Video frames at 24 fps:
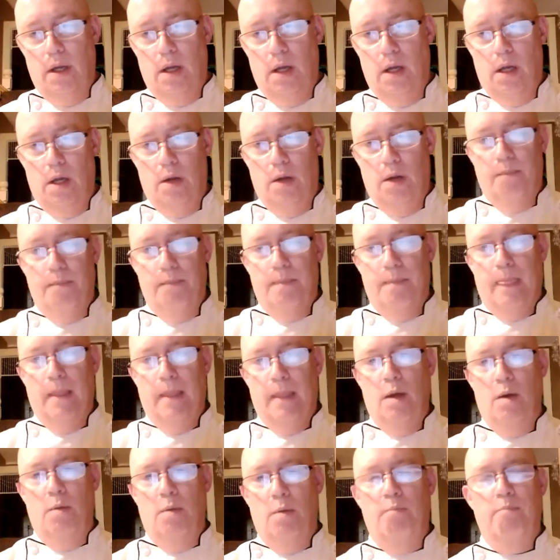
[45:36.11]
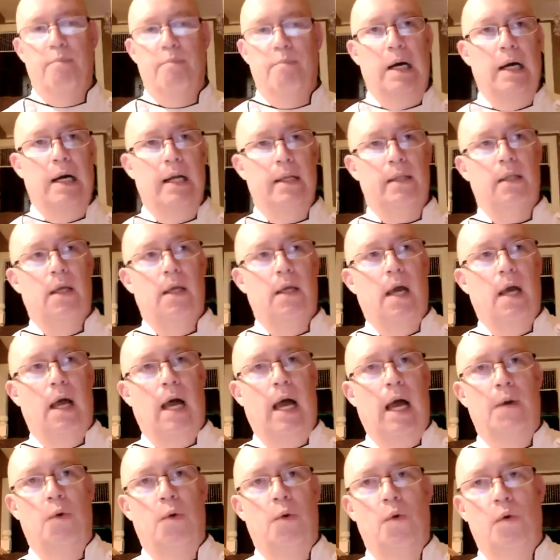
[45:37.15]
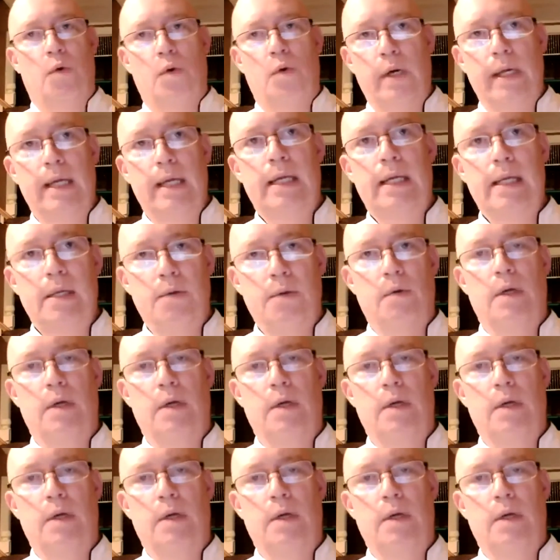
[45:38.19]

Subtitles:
But I really,